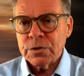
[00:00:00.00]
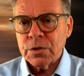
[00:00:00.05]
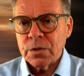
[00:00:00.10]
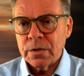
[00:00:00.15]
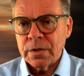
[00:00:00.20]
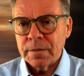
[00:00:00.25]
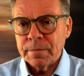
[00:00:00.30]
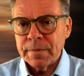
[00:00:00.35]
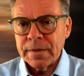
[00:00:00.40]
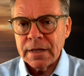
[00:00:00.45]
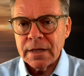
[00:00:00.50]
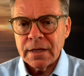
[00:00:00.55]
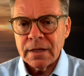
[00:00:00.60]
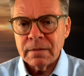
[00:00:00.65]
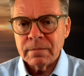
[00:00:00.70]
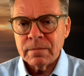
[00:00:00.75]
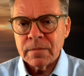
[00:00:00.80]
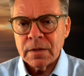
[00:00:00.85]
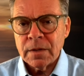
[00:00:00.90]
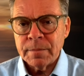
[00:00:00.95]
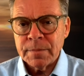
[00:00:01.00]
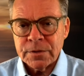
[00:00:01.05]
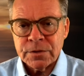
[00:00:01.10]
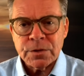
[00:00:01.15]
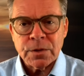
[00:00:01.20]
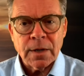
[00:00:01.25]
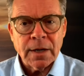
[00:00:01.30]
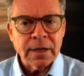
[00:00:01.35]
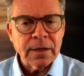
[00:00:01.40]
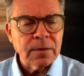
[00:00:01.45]
going to be a
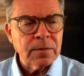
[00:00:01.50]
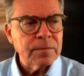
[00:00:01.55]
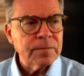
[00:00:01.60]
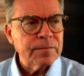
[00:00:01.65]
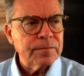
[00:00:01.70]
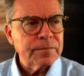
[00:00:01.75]
betrayal.